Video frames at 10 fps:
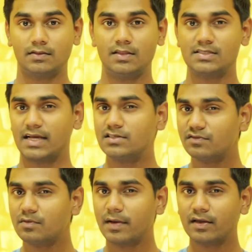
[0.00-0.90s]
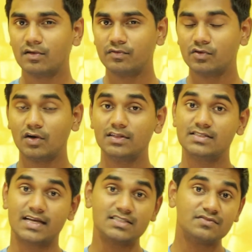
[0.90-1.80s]
The size of the microphone or the
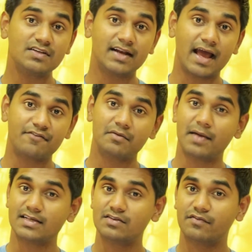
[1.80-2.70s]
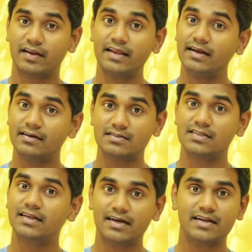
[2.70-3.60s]
size of the diaphragm has a very
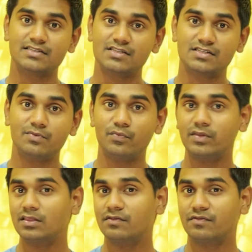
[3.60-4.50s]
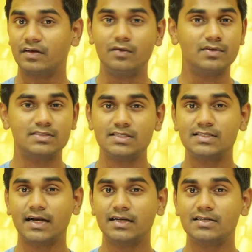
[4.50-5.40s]
interesting relationship with the
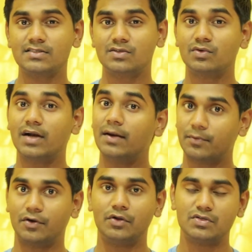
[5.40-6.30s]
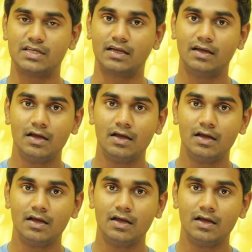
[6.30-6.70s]
frequencies that it's good at producing.